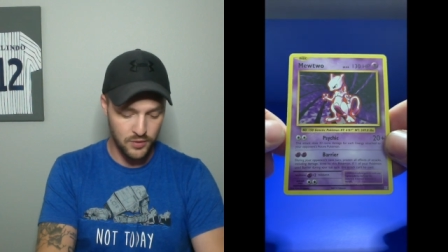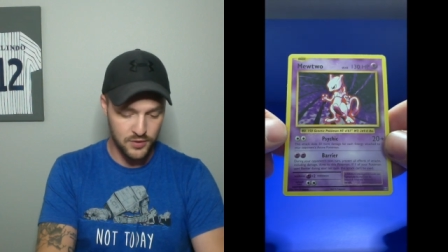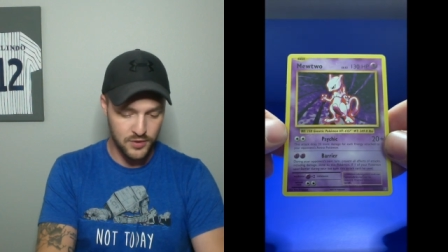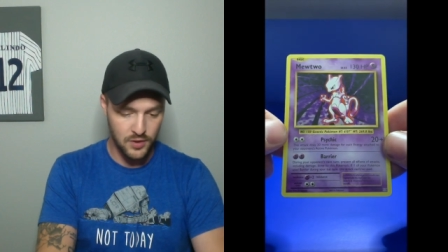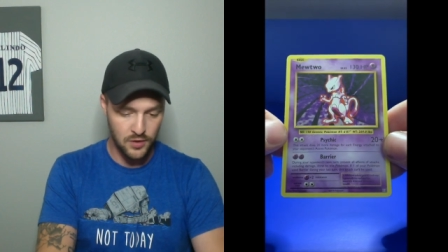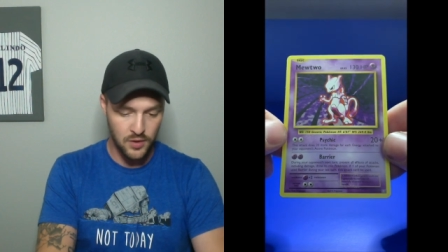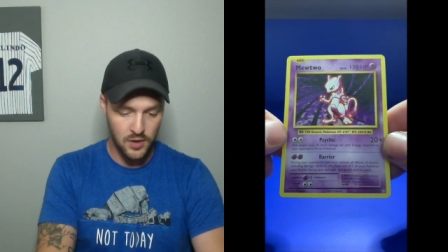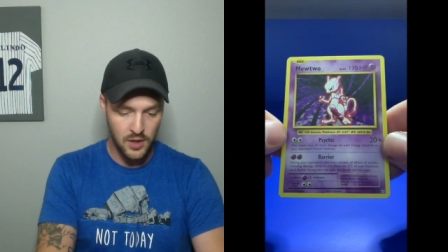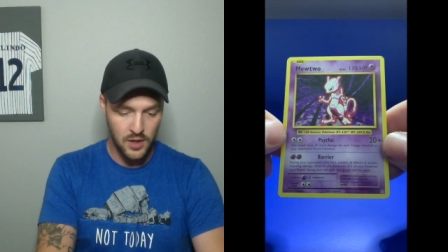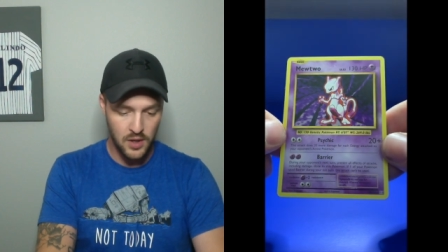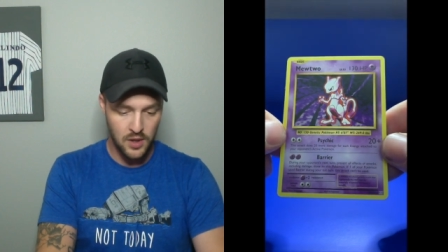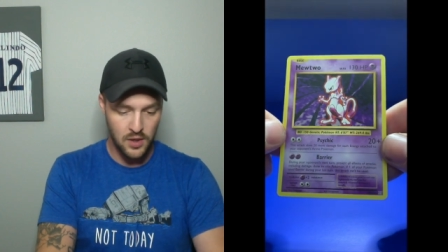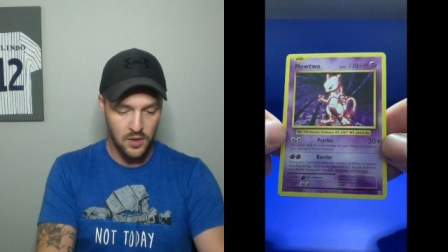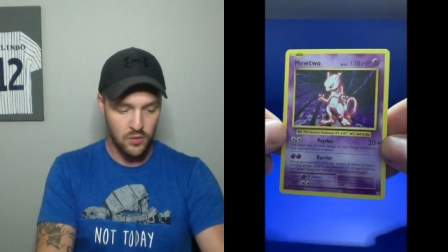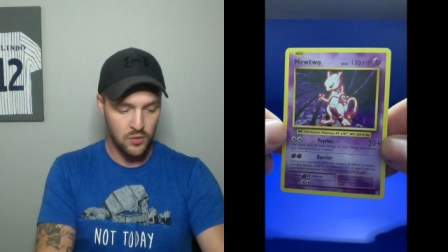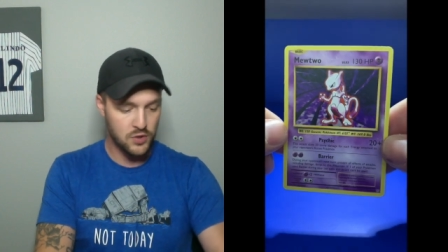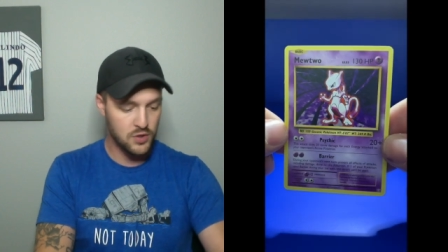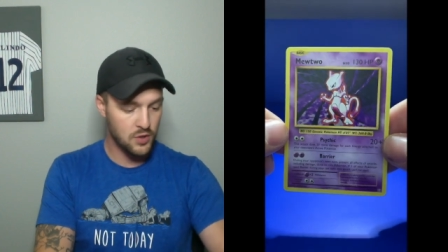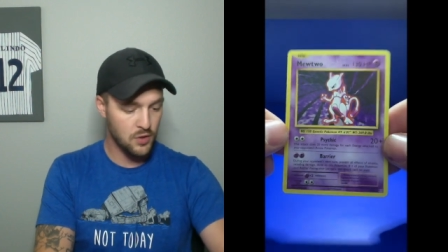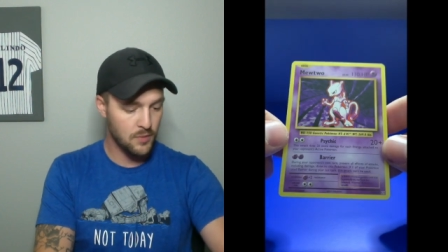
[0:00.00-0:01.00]
So
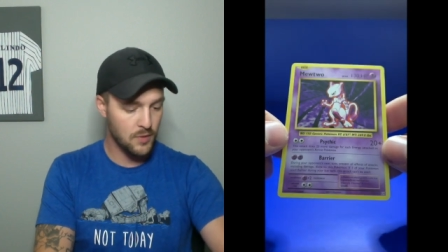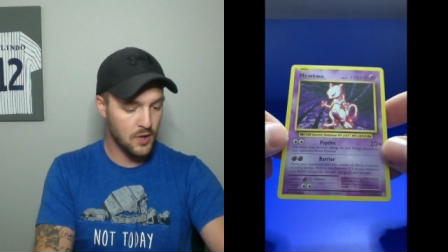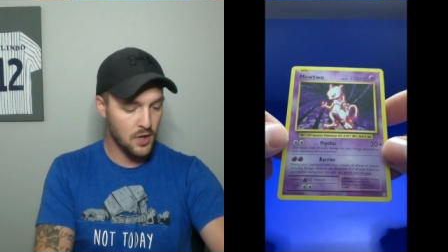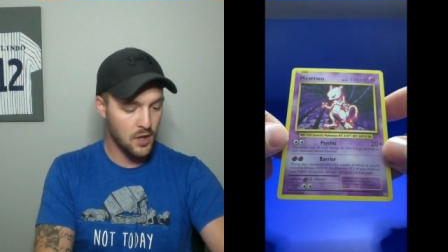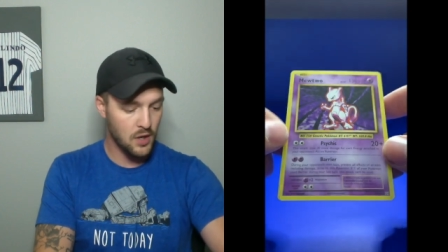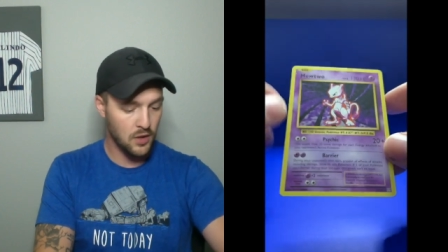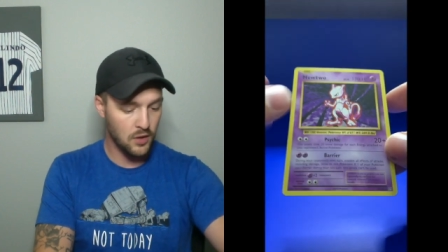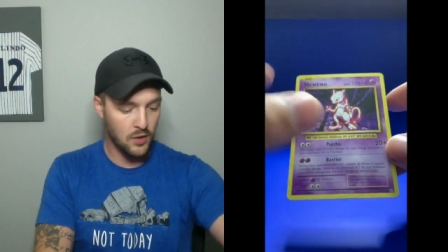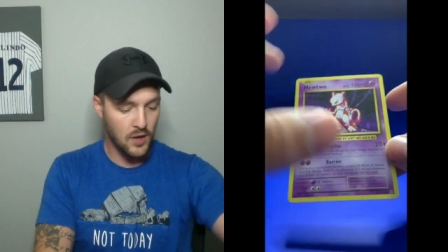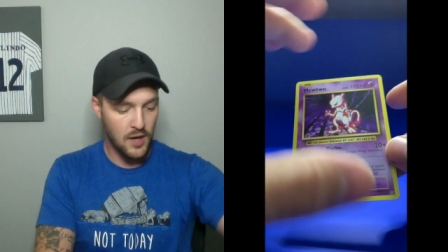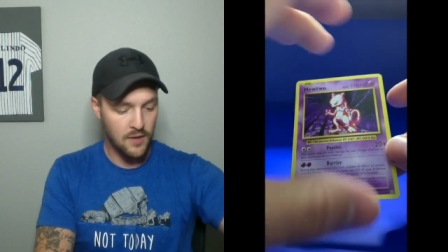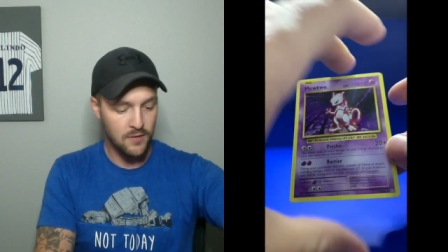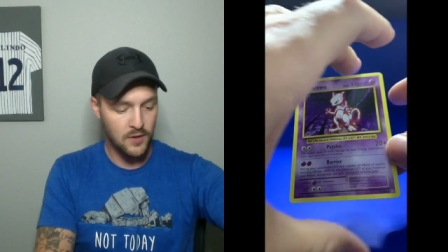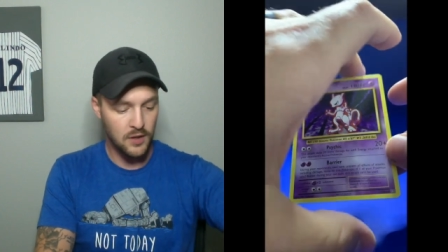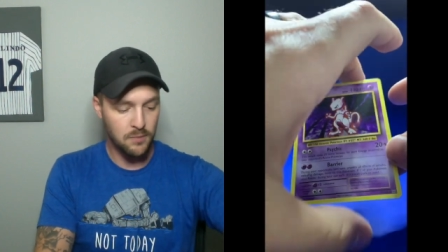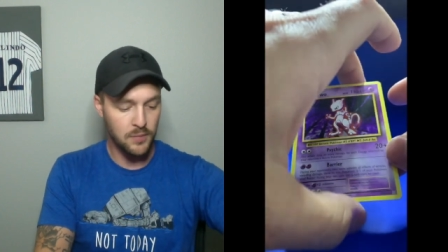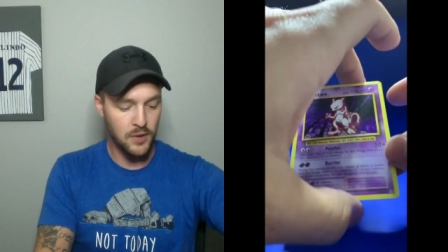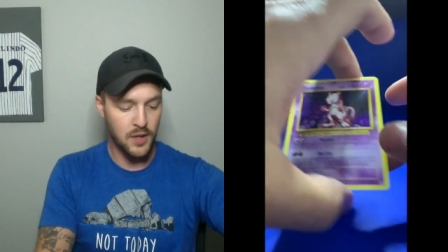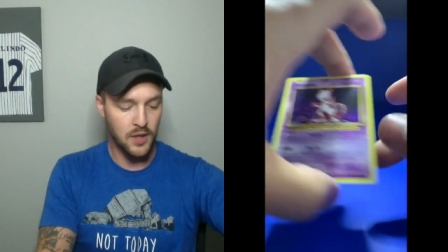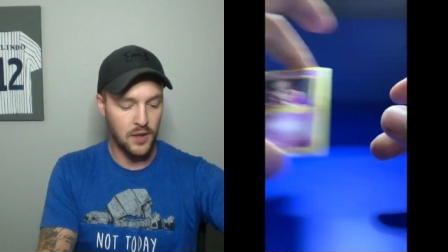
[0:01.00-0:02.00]
wish it had been
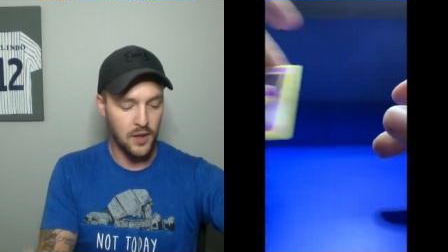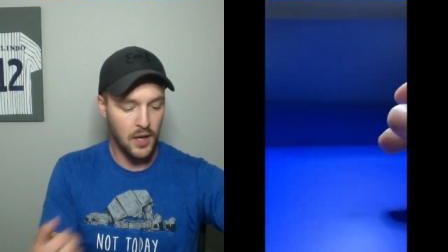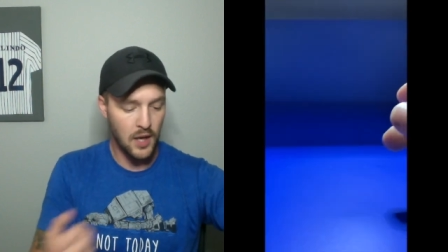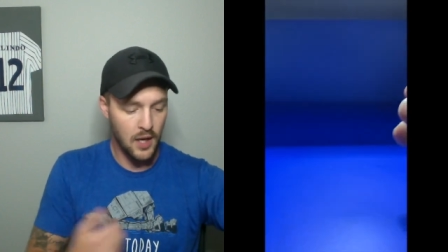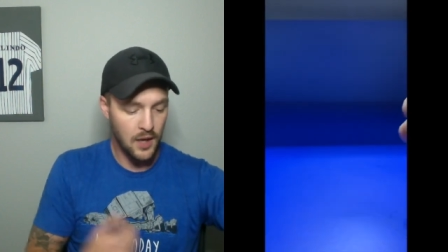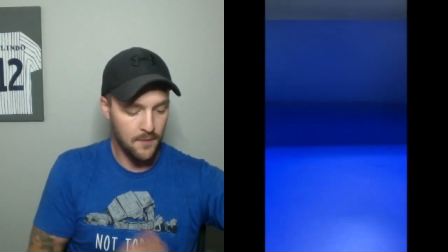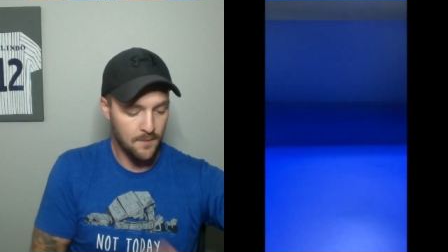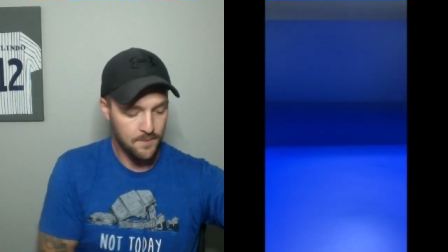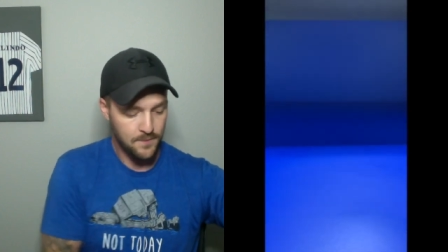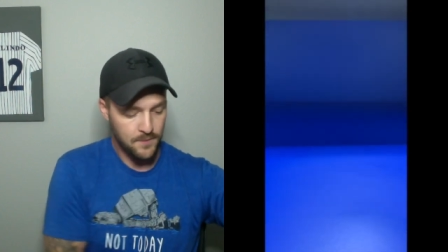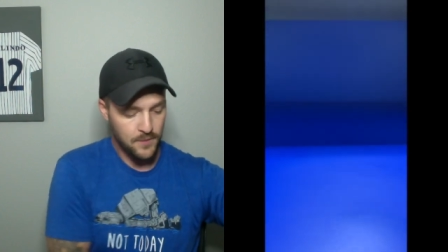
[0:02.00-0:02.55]
holographic, but hey.